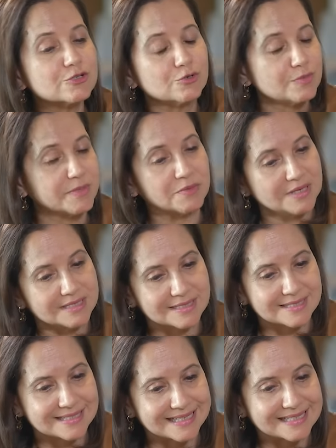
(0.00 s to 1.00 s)
told me
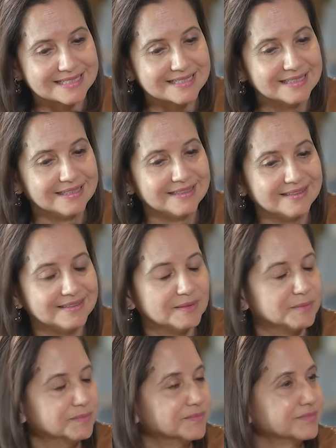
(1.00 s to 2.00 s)
once that
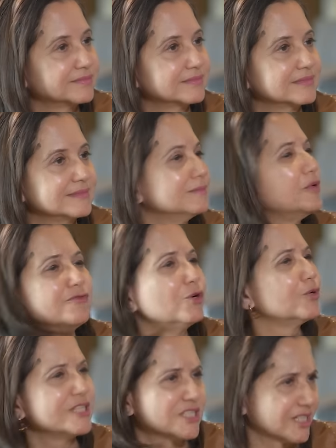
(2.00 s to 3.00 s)
we've
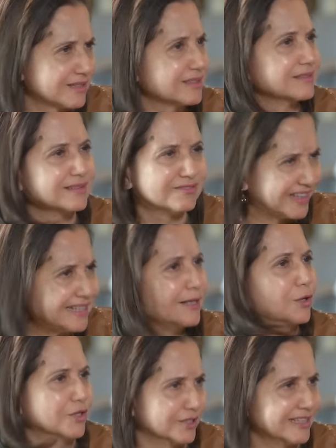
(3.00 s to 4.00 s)
known each other a very long